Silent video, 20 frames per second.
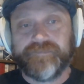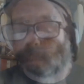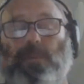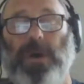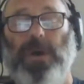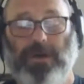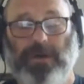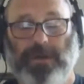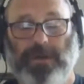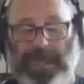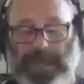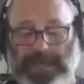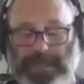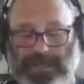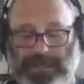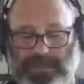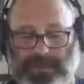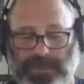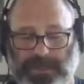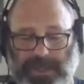Well,
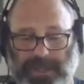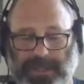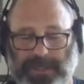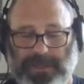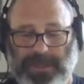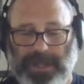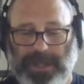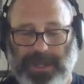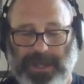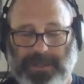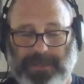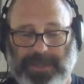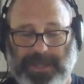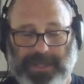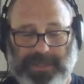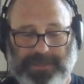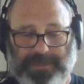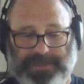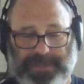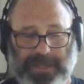and and on
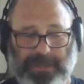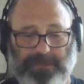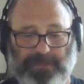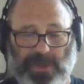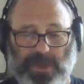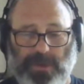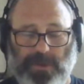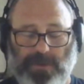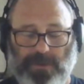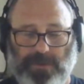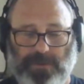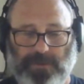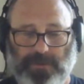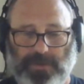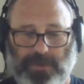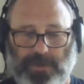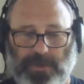that same note,